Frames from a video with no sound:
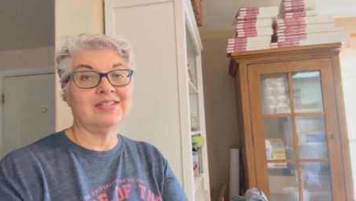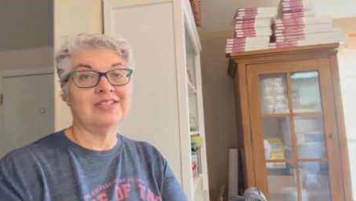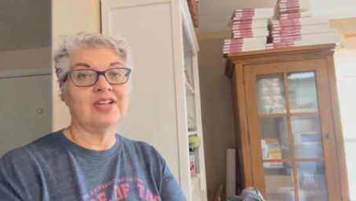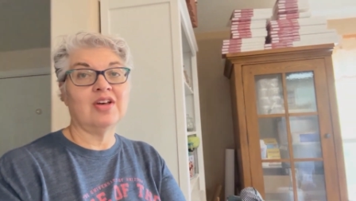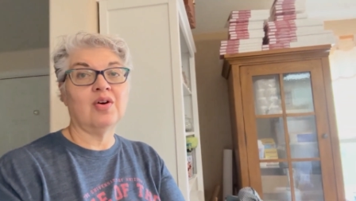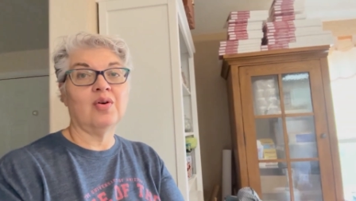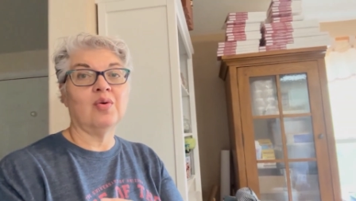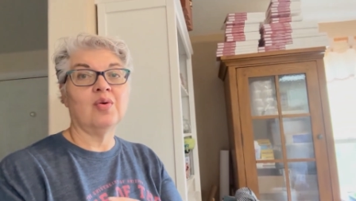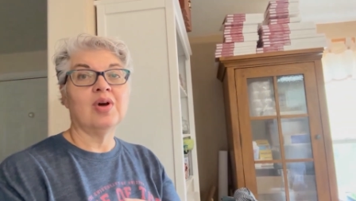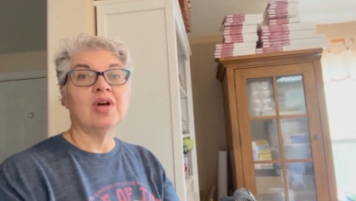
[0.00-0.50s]

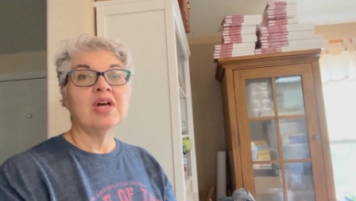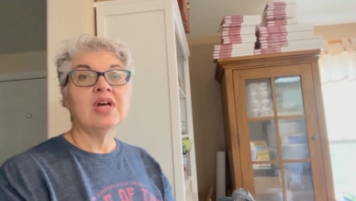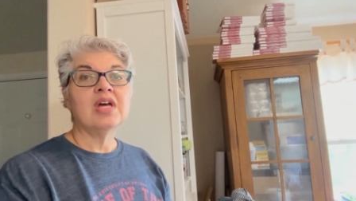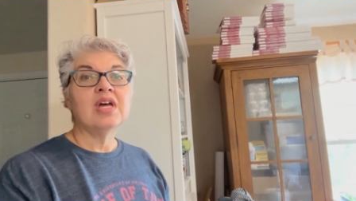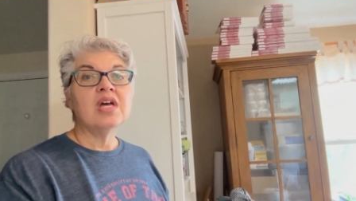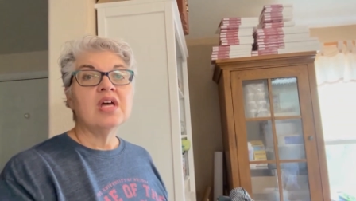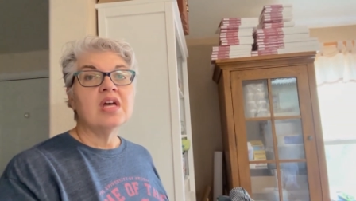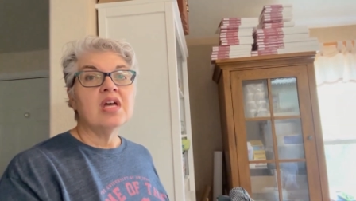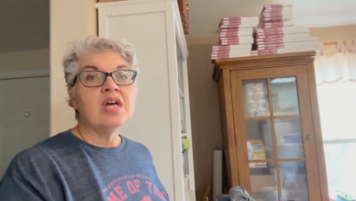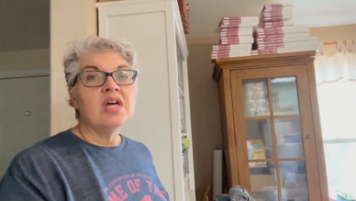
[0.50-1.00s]
So
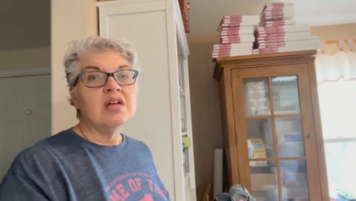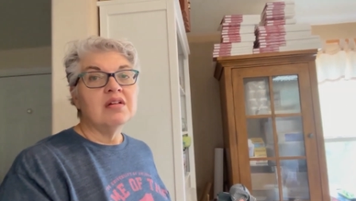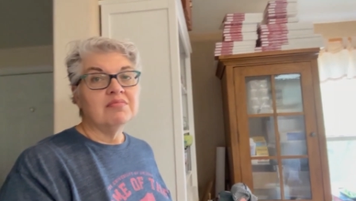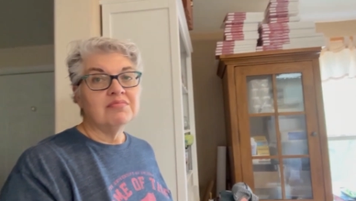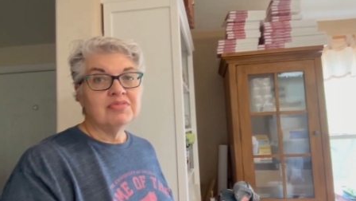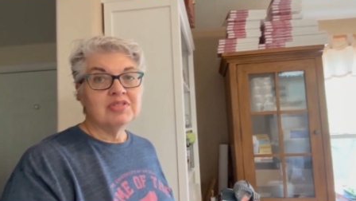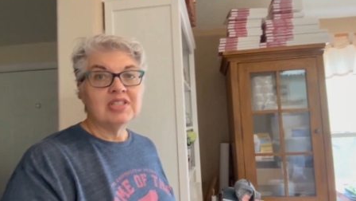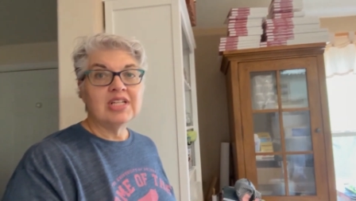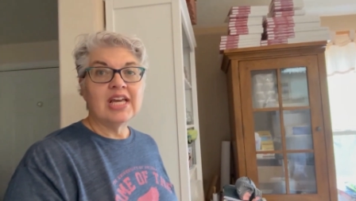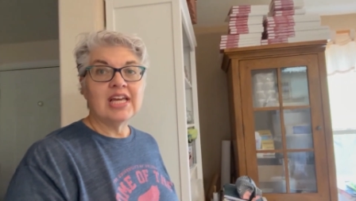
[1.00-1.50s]

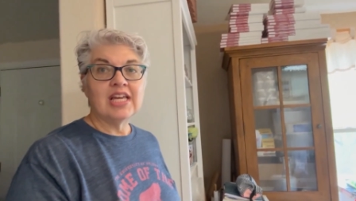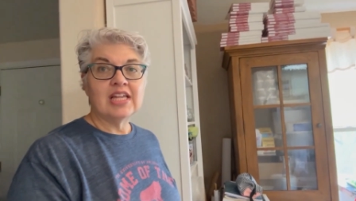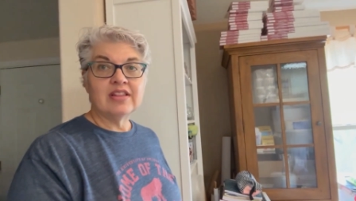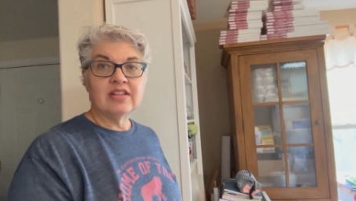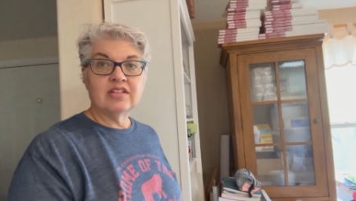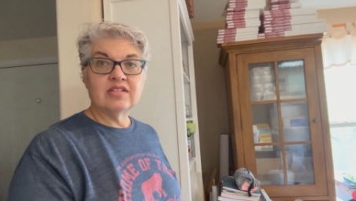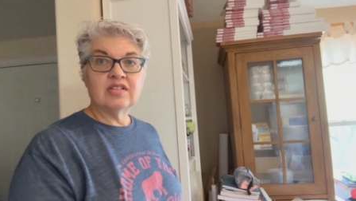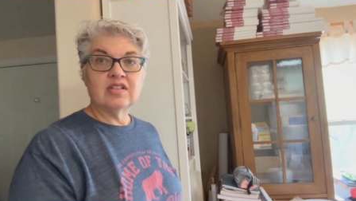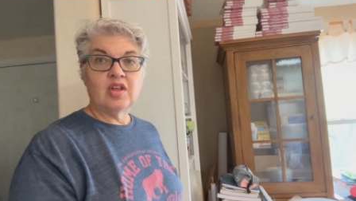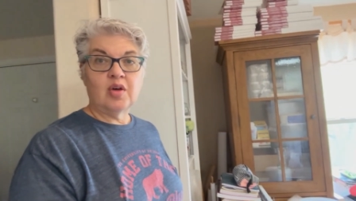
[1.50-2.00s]
taking
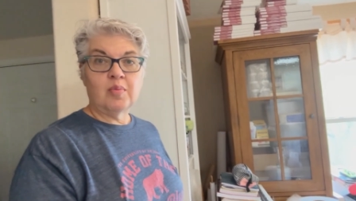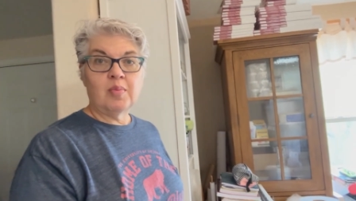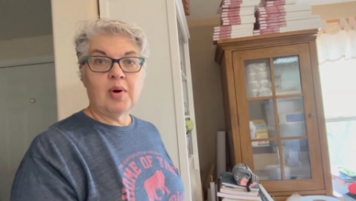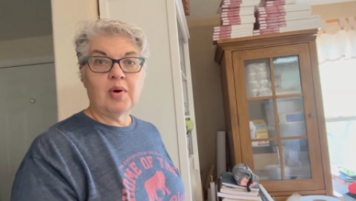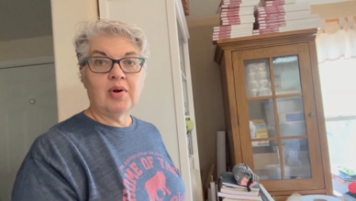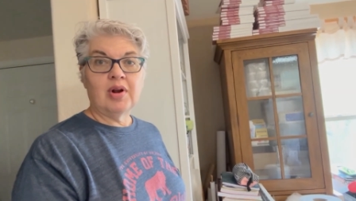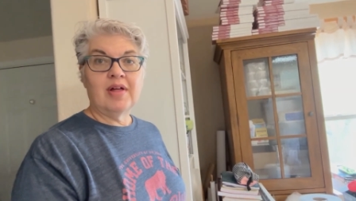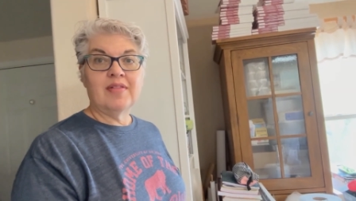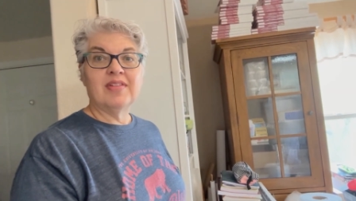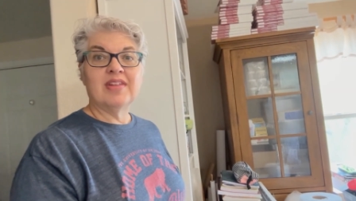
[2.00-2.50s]
the slow
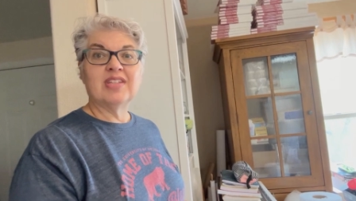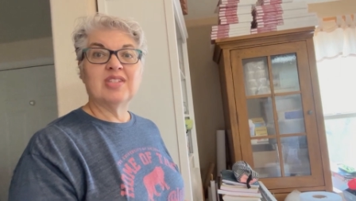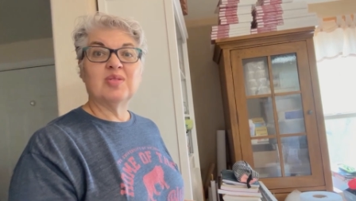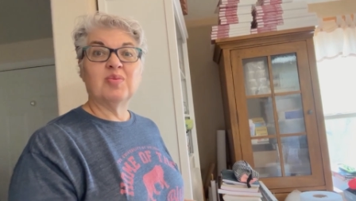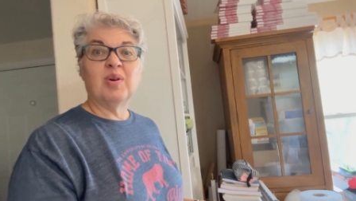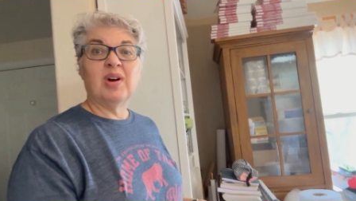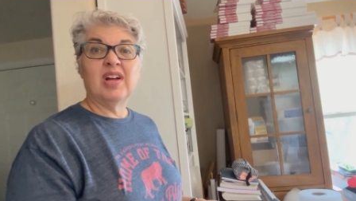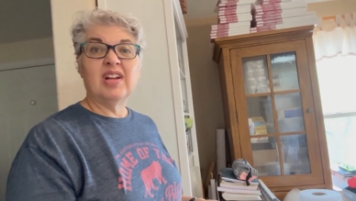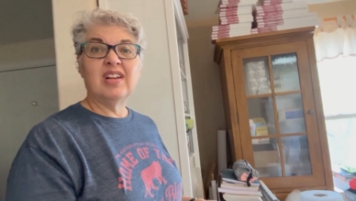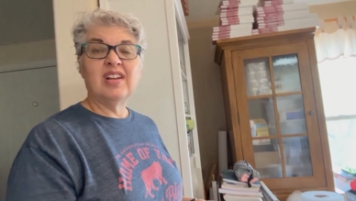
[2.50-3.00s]
boat on
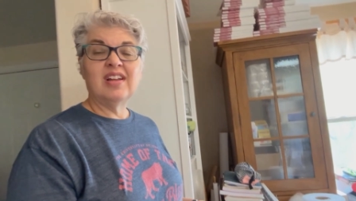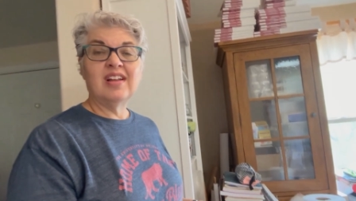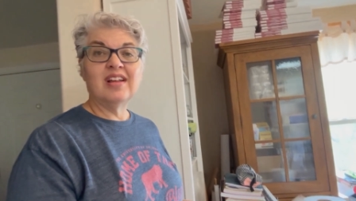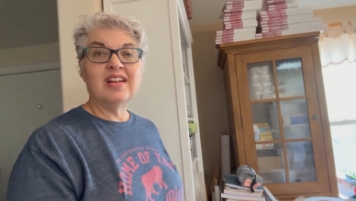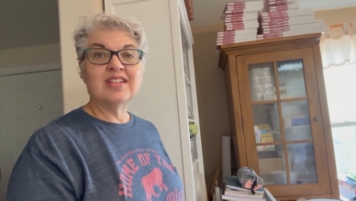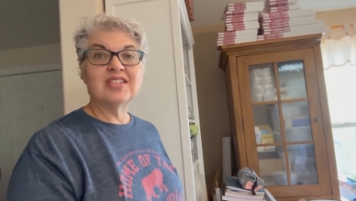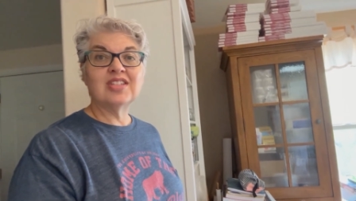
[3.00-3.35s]
this one.